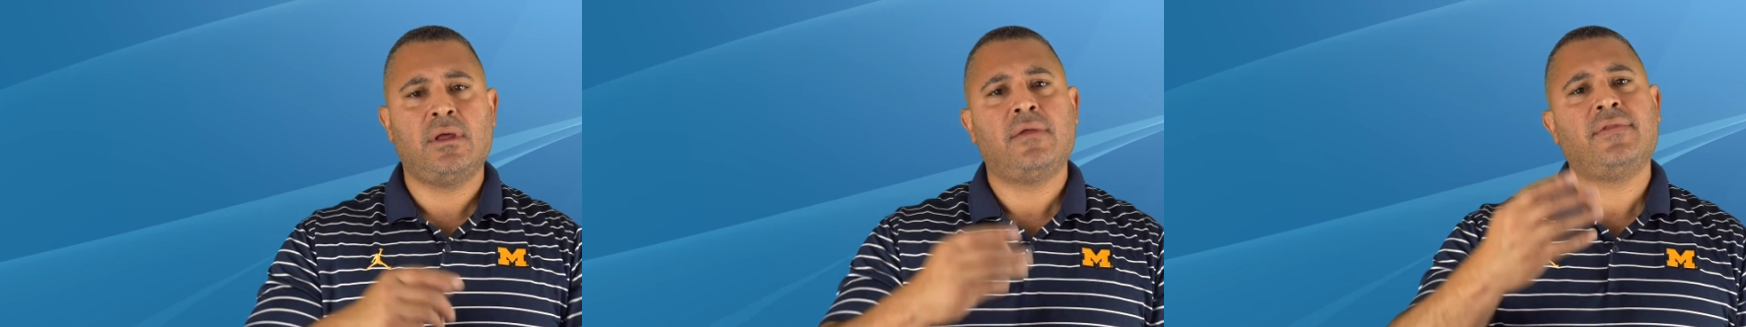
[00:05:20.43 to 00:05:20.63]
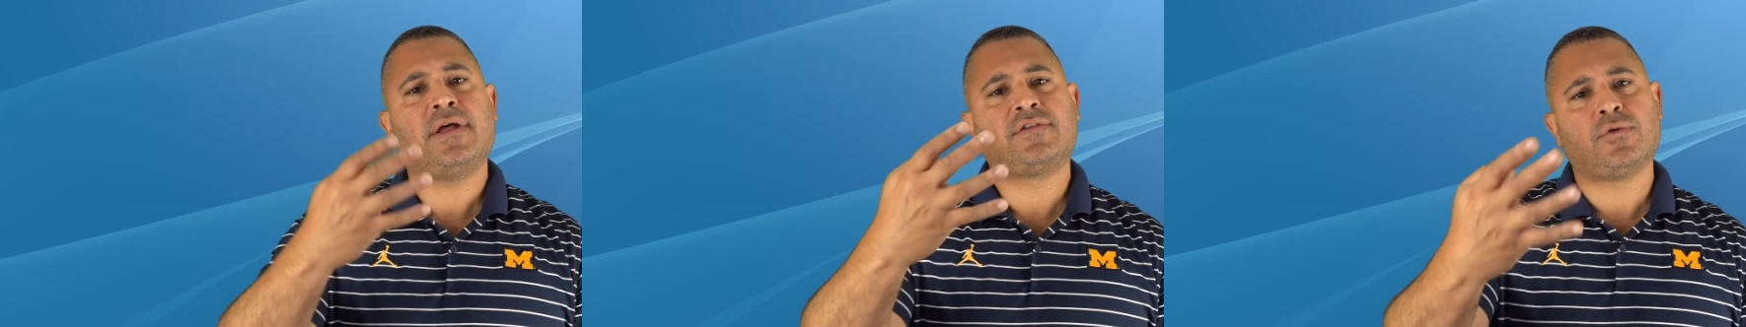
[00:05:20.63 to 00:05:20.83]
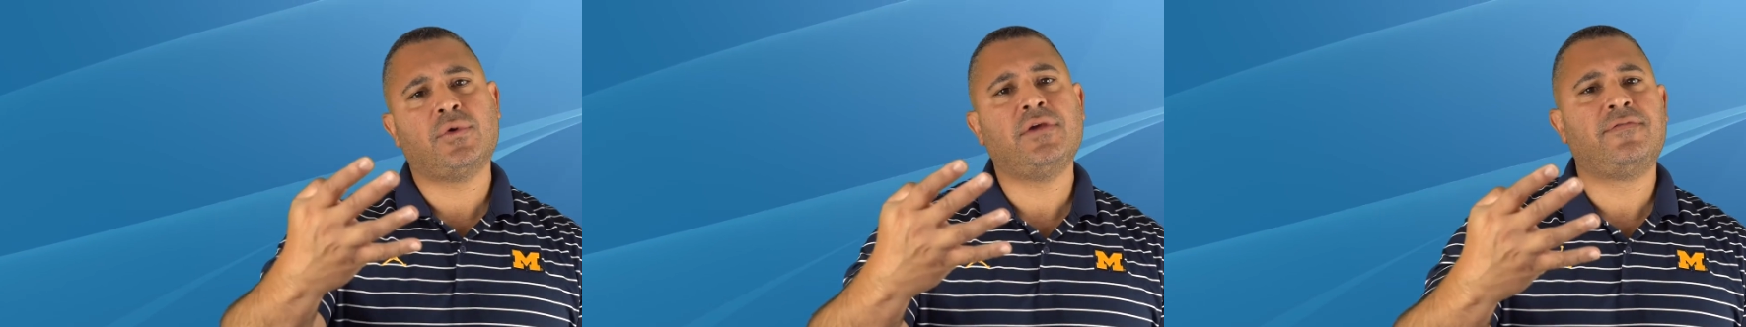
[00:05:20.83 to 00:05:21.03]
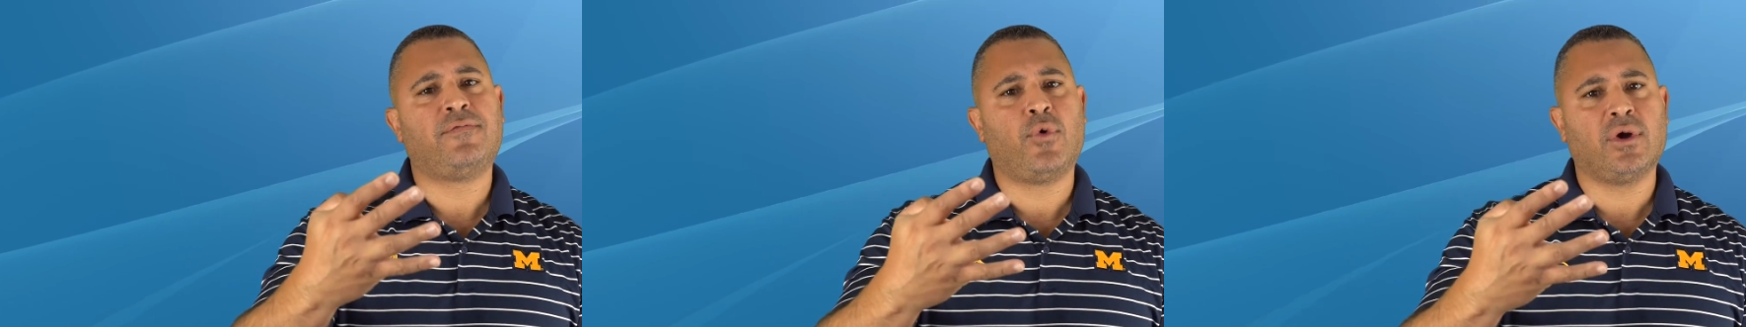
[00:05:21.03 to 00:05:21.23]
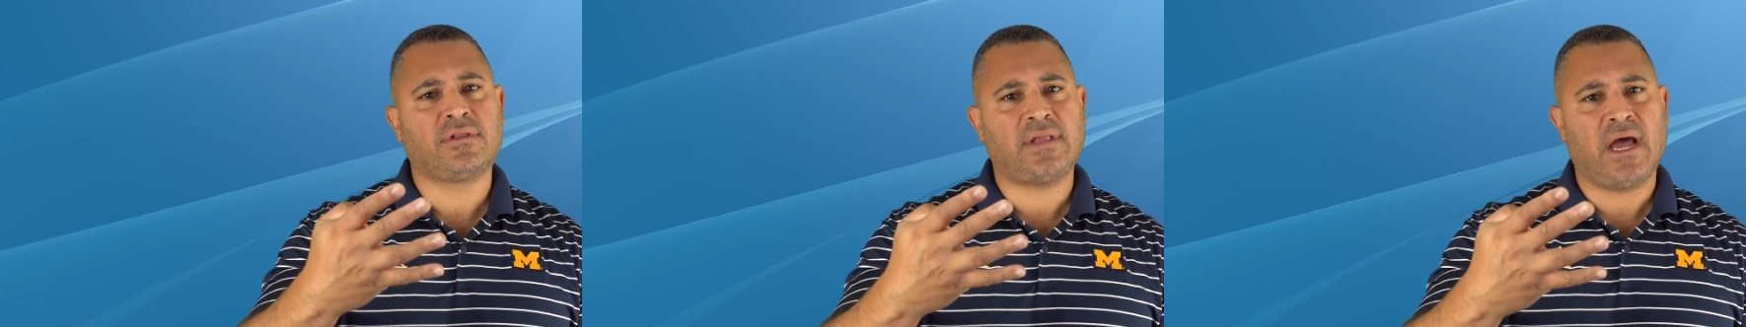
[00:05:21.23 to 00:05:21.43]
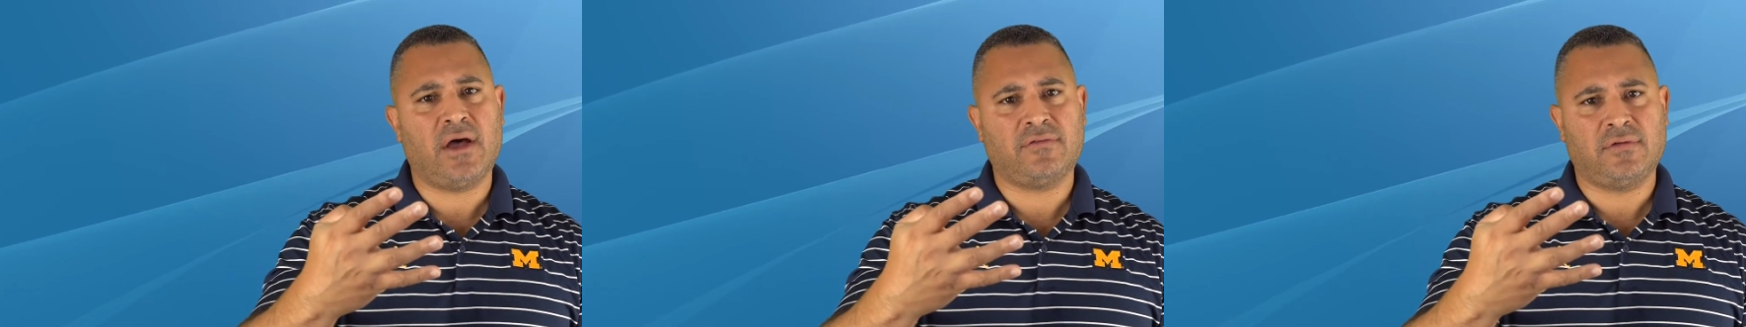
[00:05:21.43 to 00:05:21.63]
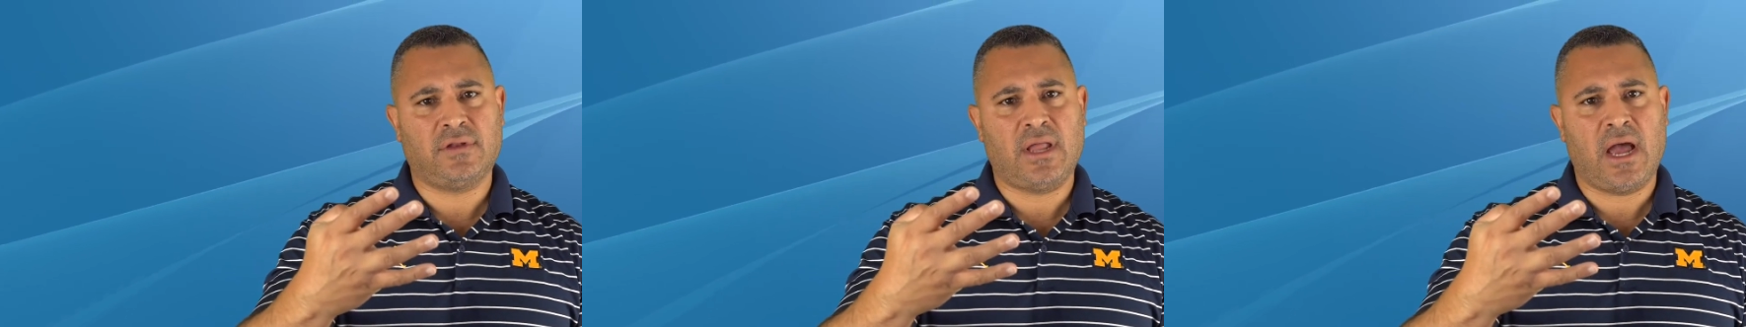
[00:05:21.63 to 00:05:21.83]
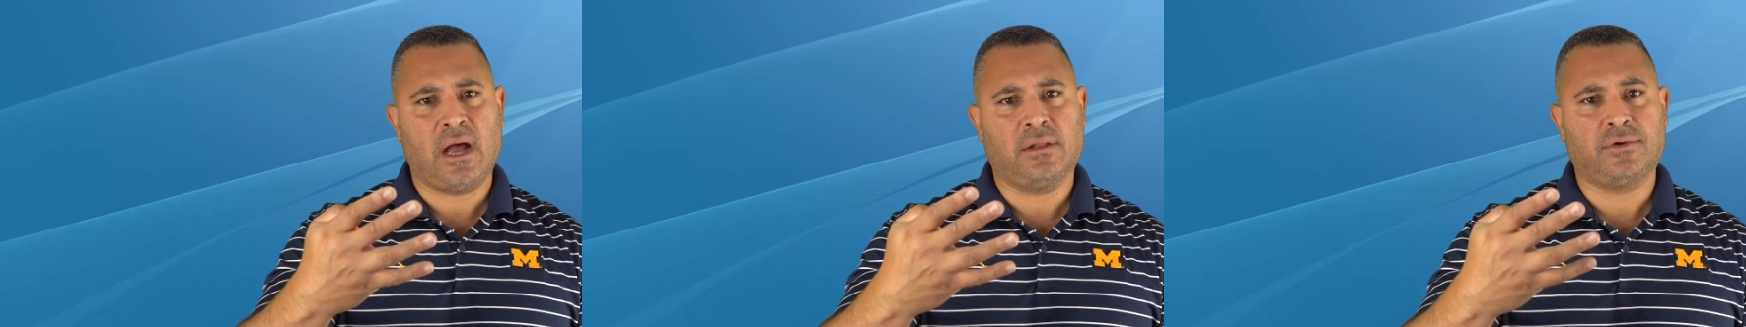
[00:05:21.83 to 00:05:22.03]
that's only
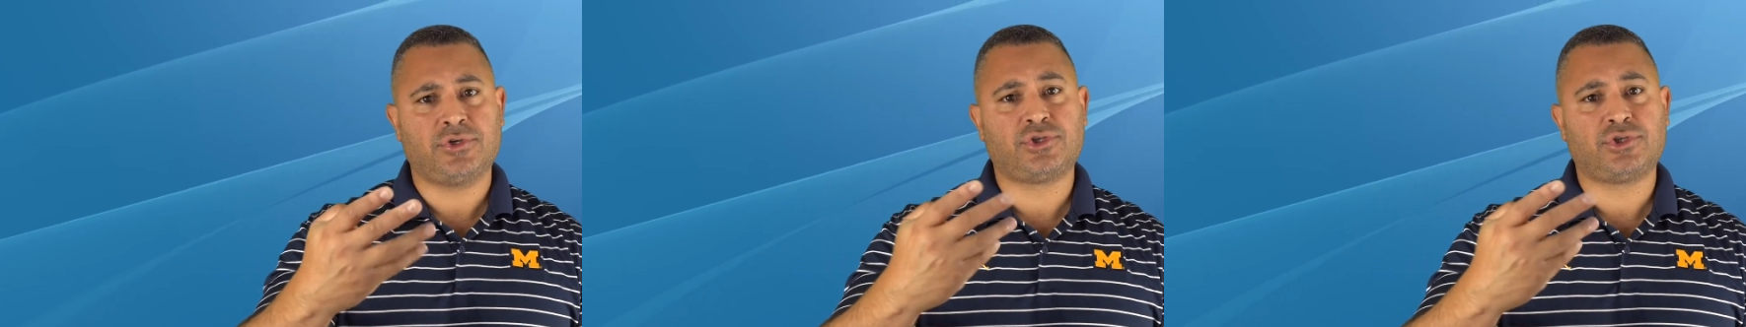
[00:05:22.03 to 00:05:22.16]
$4,000.